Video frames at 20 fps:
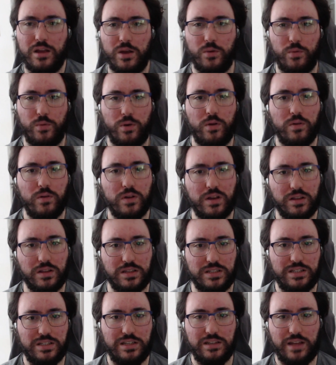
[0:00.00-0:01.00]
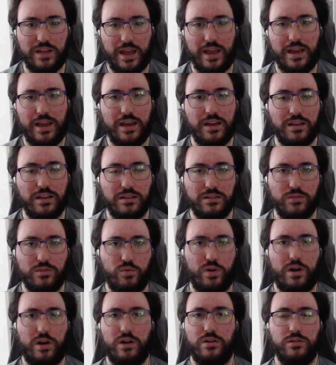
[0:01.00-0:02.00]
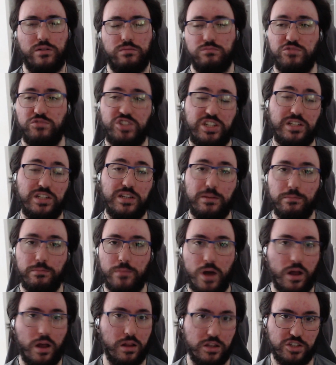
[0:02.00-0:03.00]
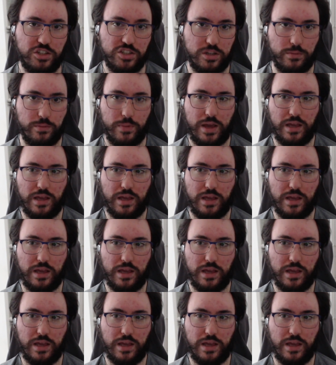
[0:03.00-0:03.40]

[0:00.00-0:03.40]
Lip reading: We only got to see the end where she demolished May.